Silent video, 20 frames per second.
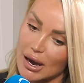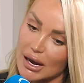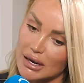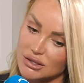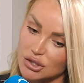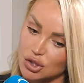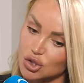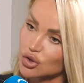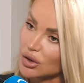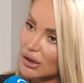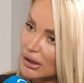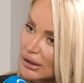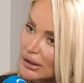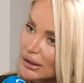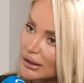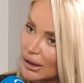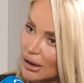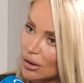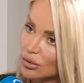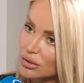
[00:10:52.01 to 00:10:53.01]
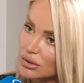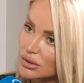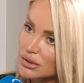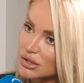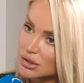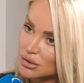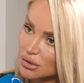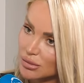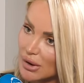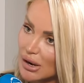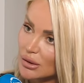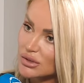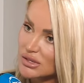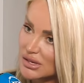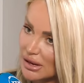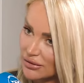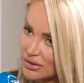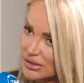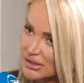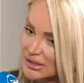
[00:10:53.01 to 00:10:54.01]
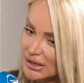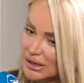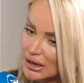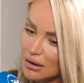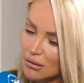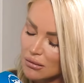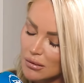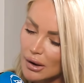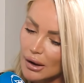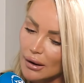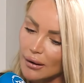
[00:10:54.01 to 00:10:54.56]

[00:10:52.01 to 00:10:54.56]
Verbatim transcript: as a trainee accountant so i'm now 17